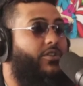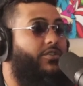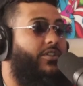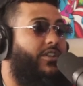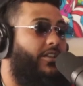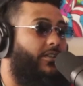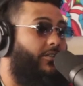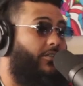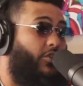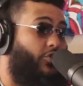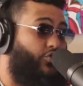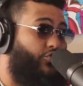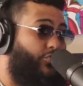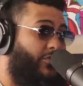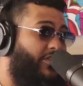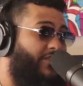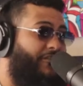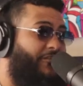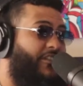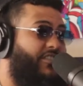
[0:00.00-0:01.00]
You need those
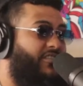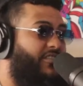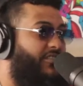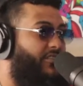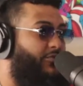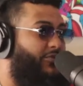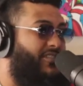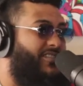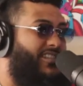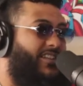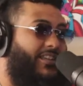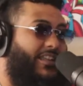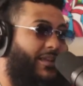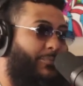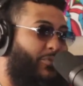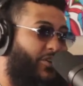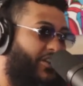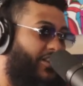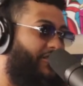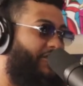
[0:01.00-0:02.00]
real friends are the ones that are
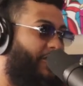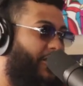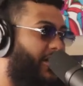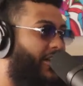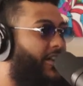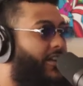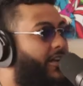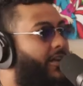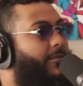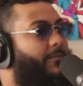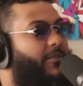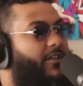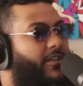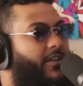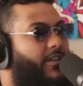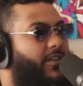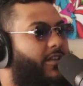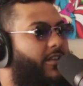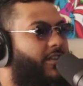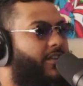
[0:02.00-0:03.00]
like, bro, you're fucking up.
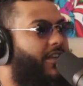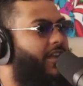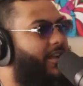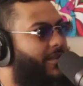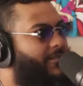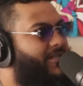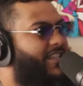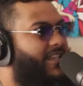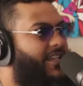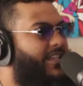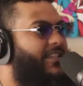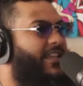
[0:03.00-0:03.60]
Yeah, you yeah. know what I'm